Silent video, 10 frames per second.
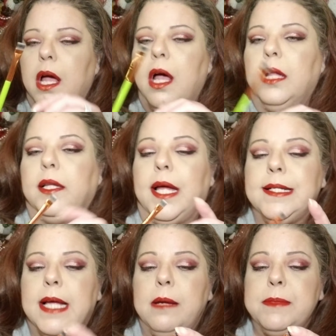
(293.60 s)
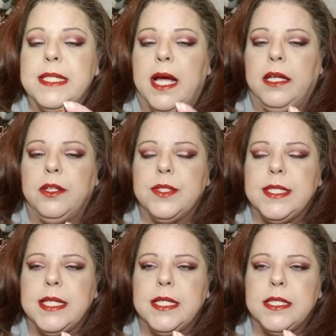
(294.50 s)
A lot of times I use
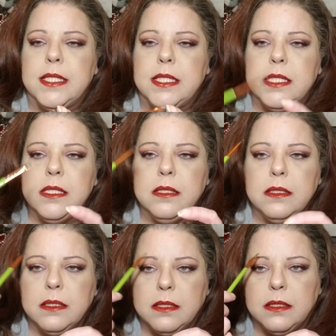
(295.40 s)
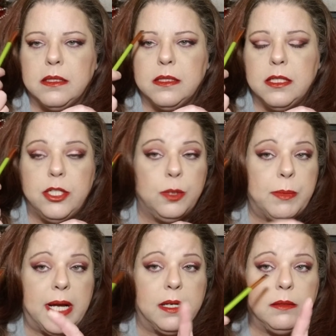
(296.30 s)
this to do
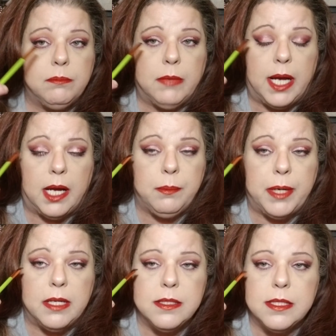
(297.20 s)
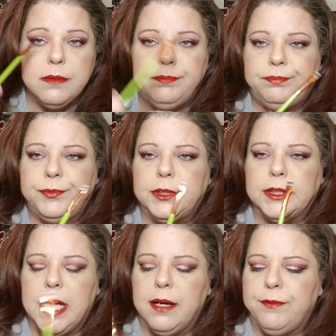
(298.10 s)
my eyebrows, to
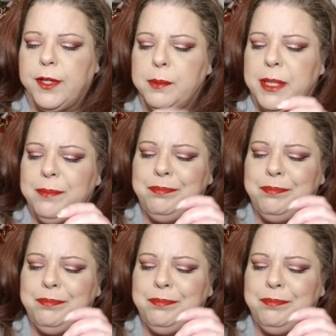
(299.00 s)
kind of fill them in.